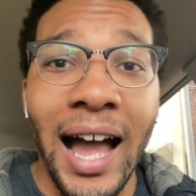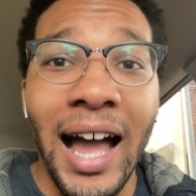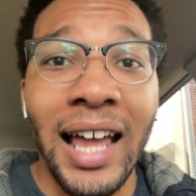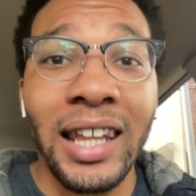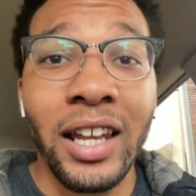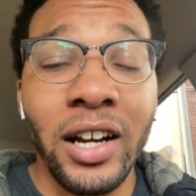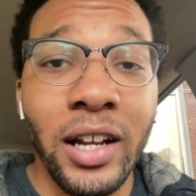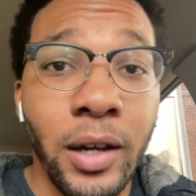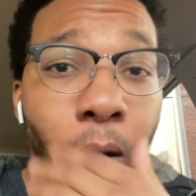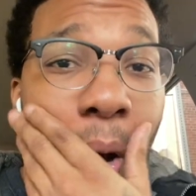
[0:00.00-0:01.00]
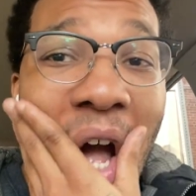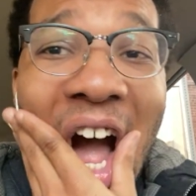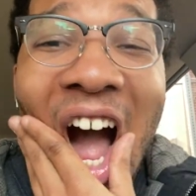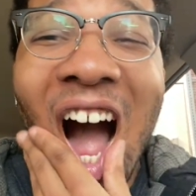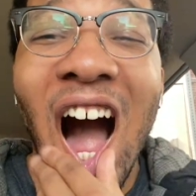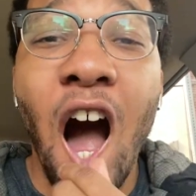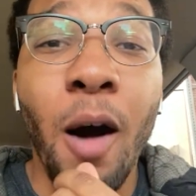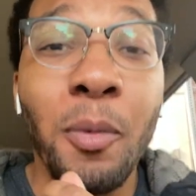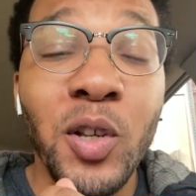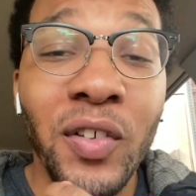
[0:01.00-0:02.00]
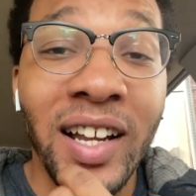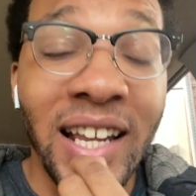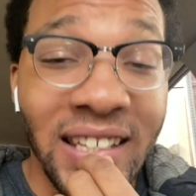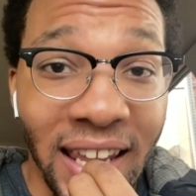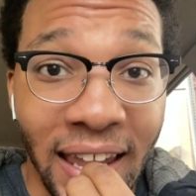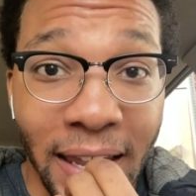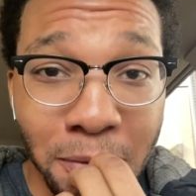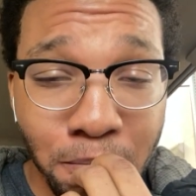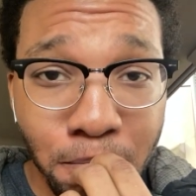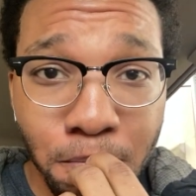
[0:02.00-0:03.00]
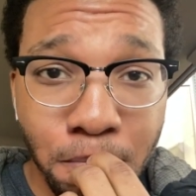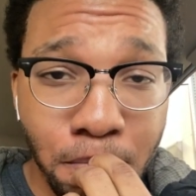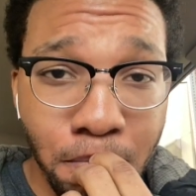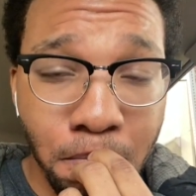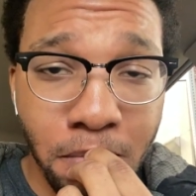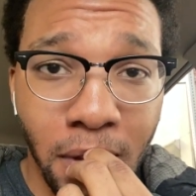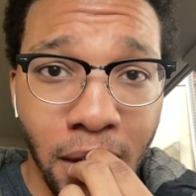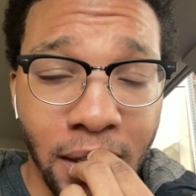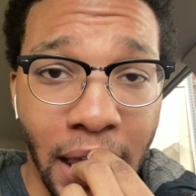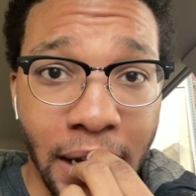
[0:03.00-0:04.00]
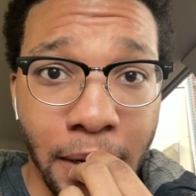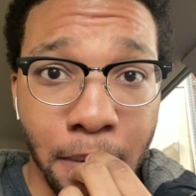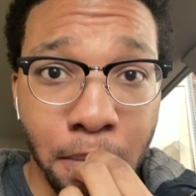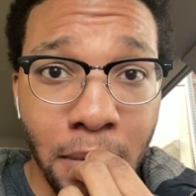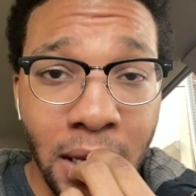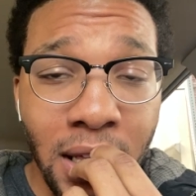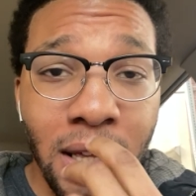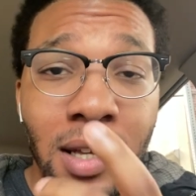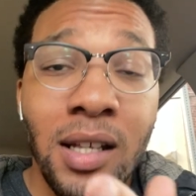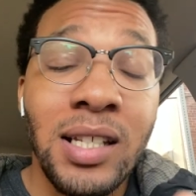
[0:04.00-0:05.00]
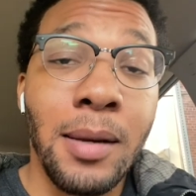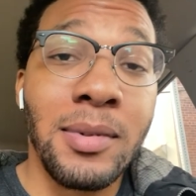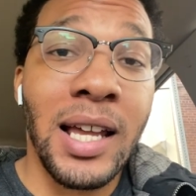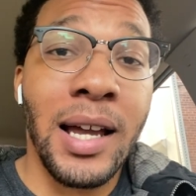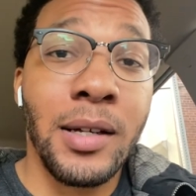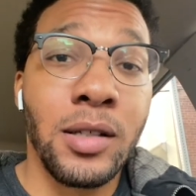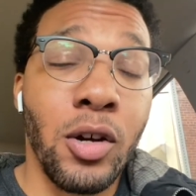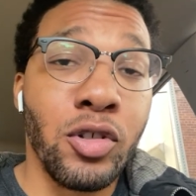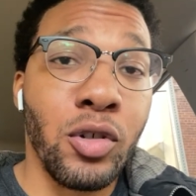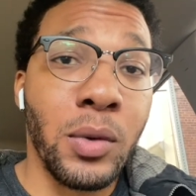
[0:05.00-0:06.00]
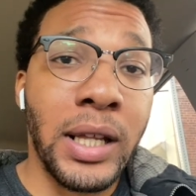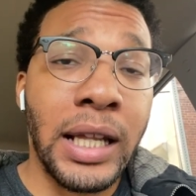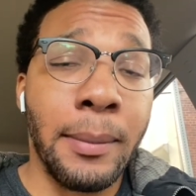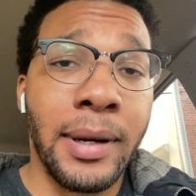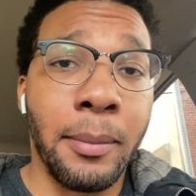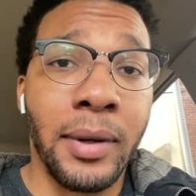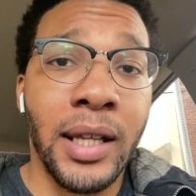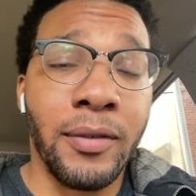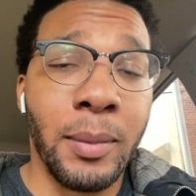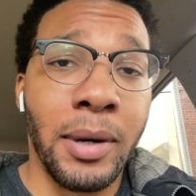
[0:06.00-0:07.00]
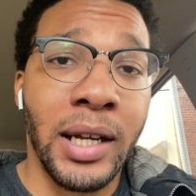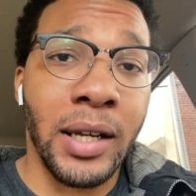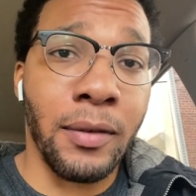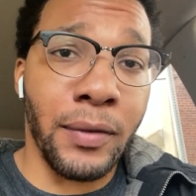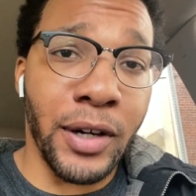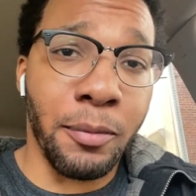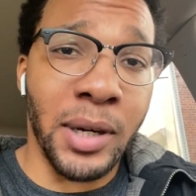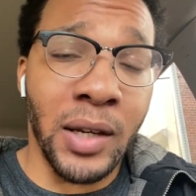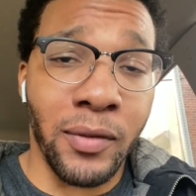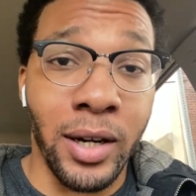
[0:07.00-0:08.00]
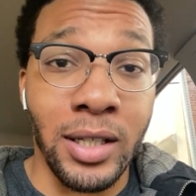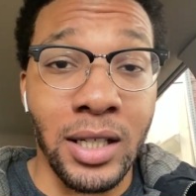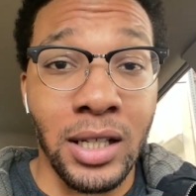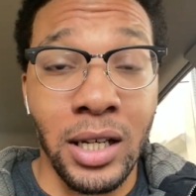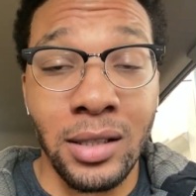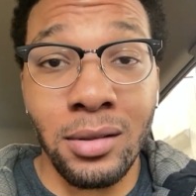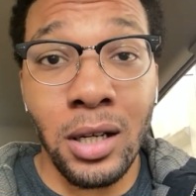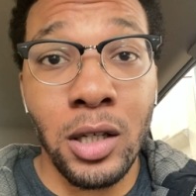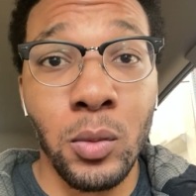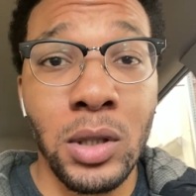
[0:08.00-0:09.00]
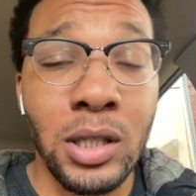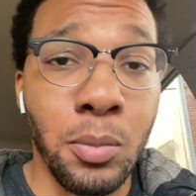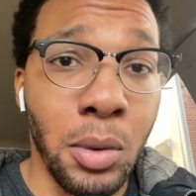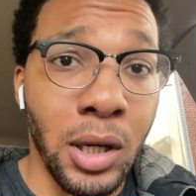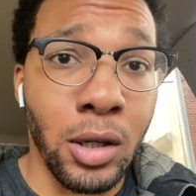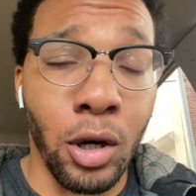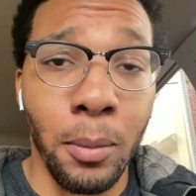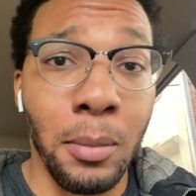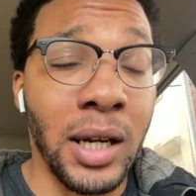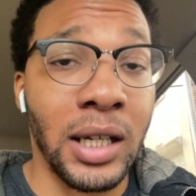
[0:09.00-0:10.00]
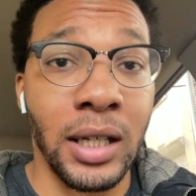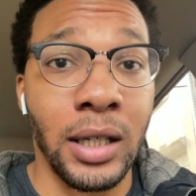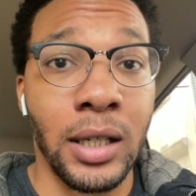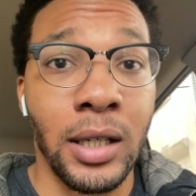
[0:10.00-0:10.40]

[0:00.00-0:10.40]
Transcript: I literally... almost forgot to add that um sometimes also with a limiting belief in money, a fear of money, fear of success, sometimes we spend our money